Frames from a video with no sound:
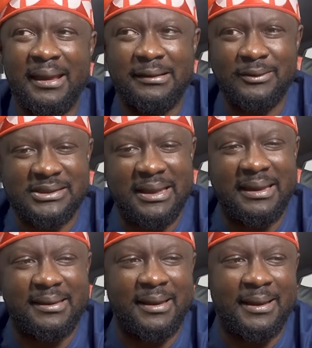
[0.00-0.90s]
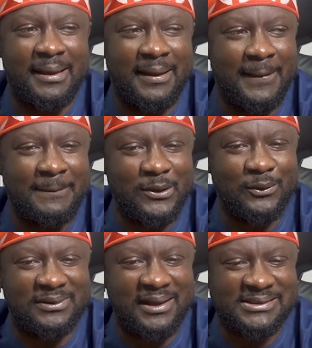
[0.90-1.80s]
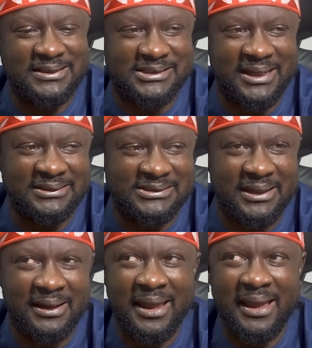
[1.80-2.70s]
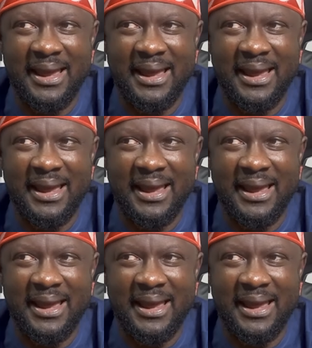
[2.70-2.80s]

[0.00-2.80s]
it looks like, um, you know, things are changing.